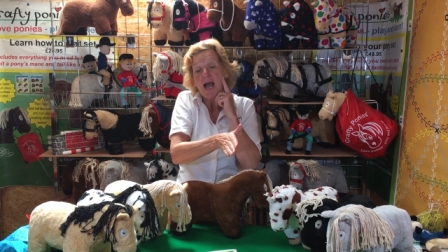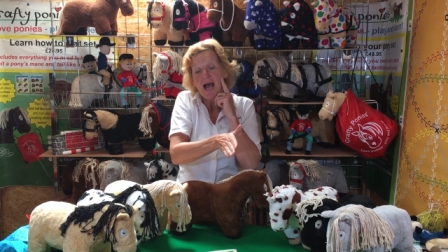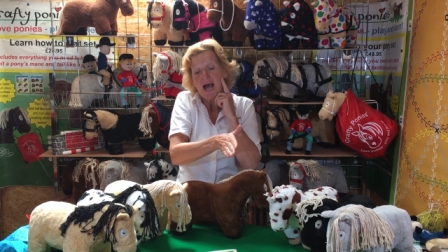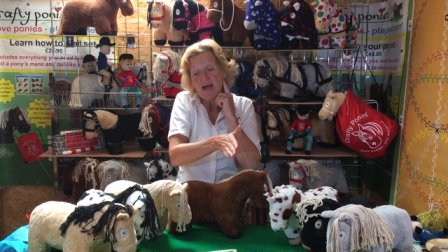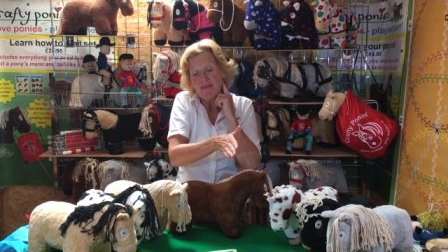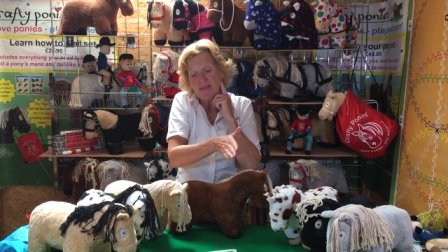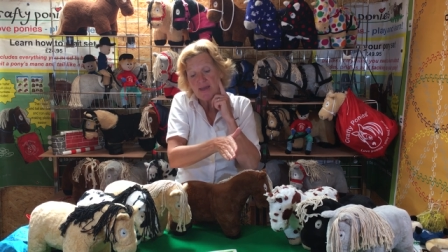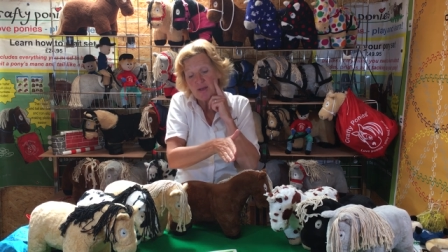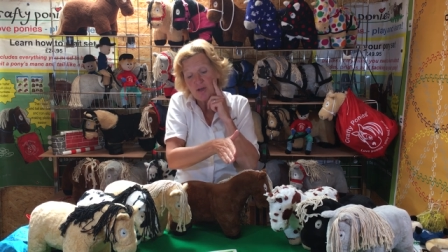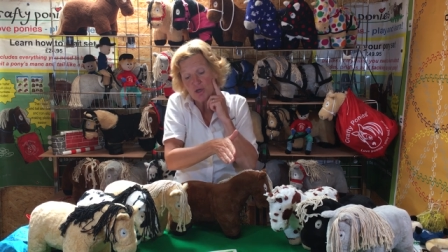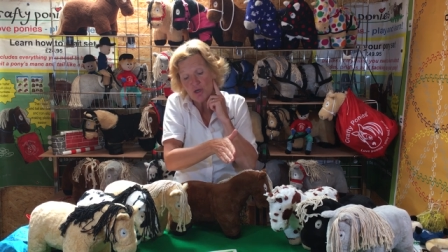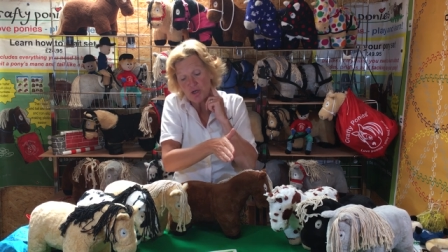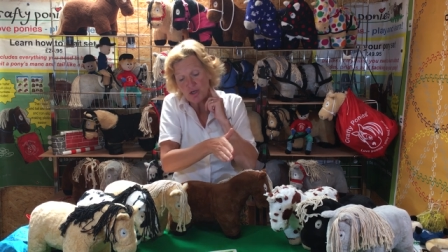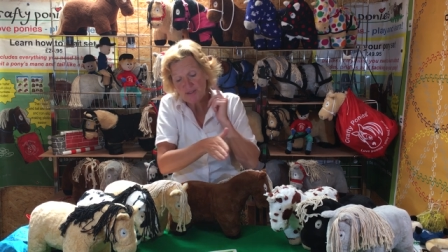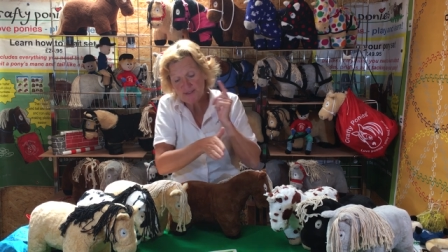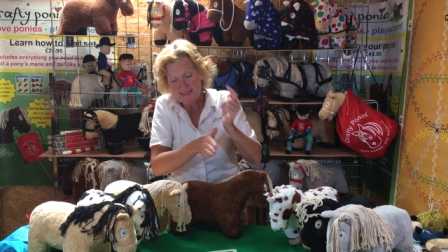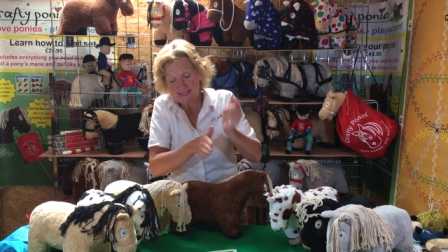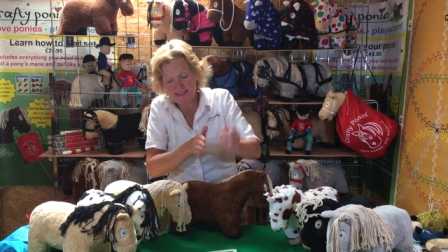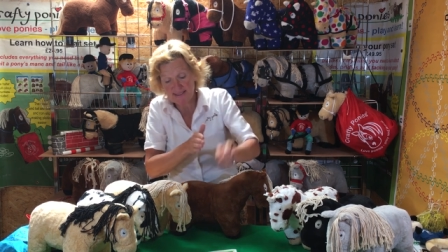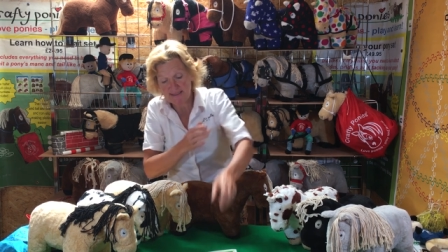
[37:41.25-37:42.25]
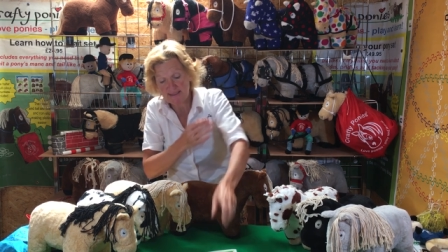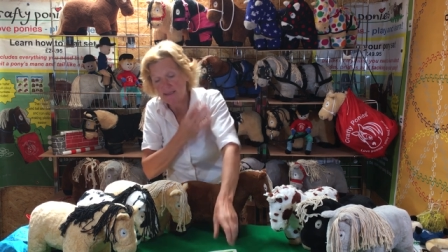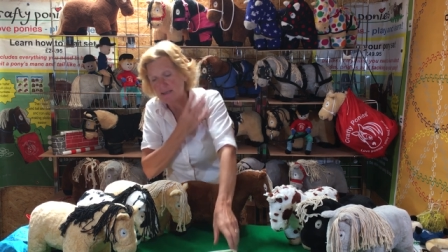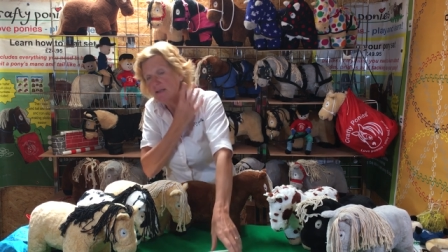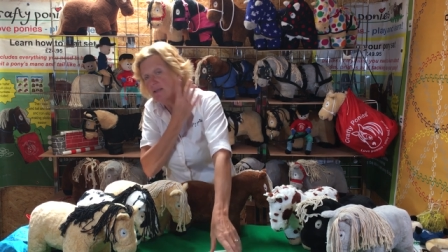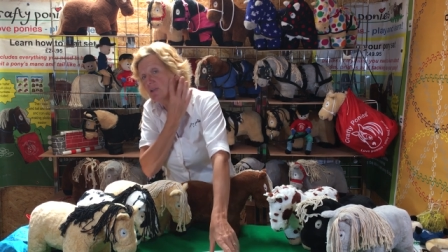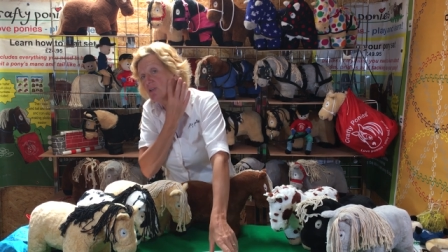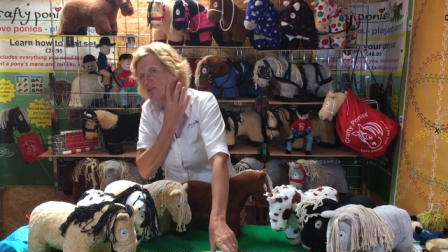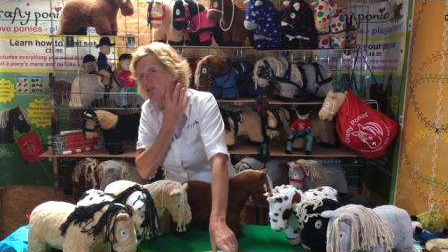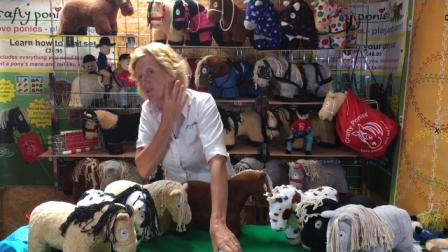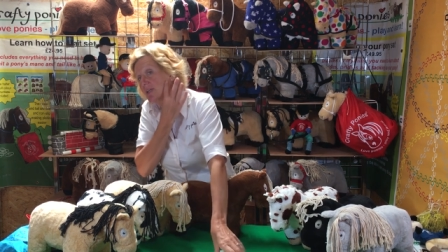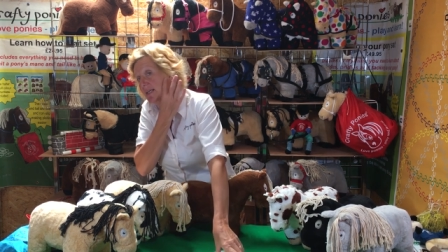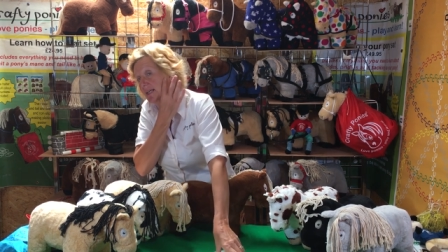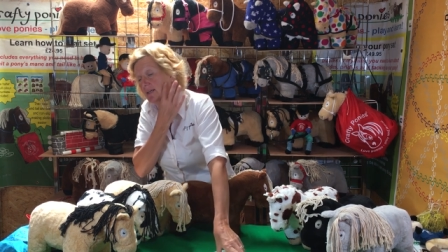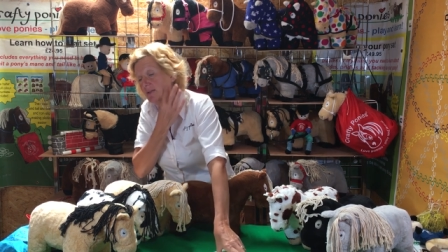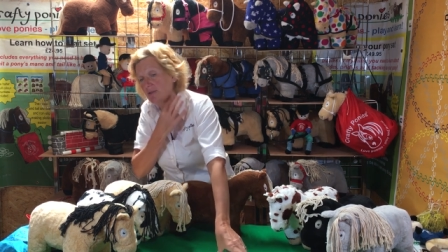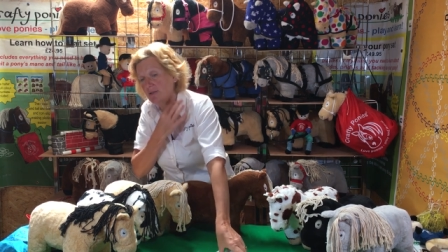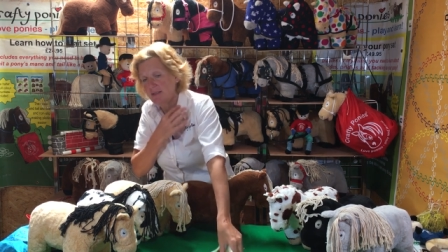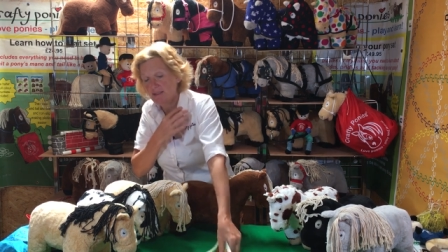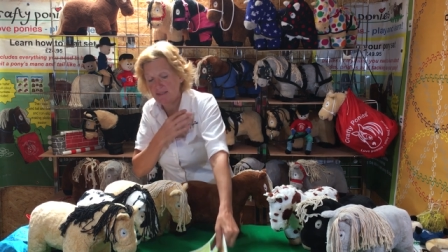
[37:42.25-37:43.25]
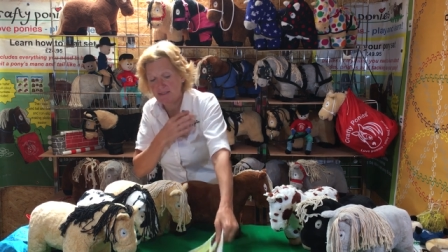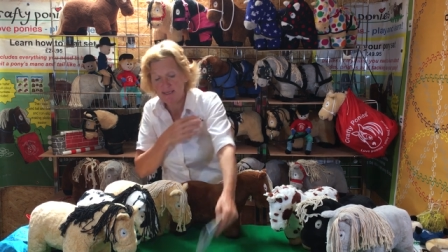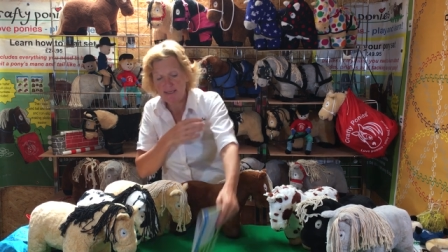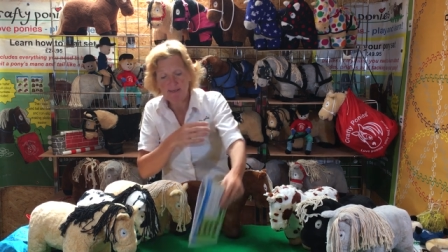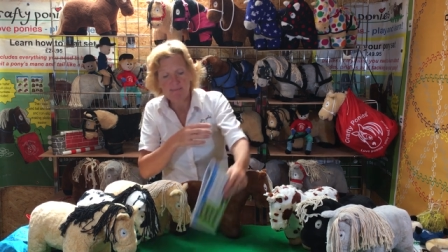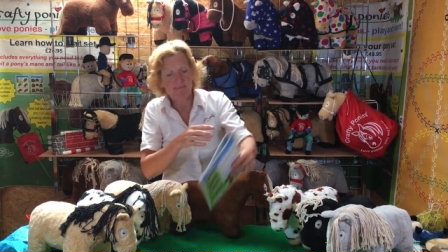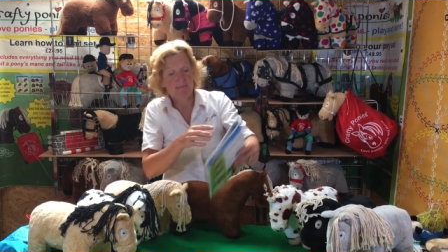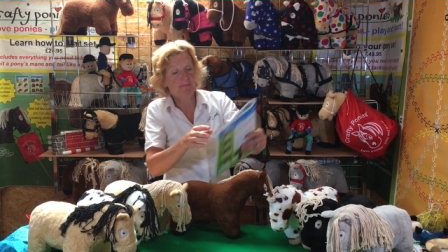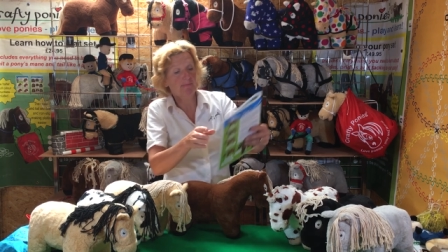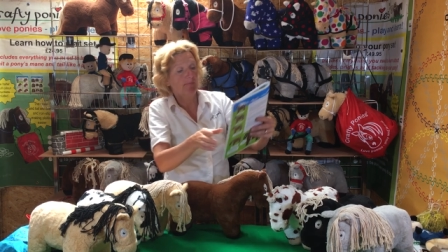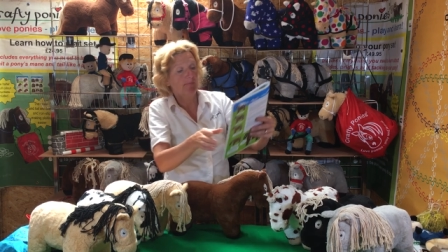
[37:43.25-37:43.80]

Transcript: and then hurt his cheek, you see?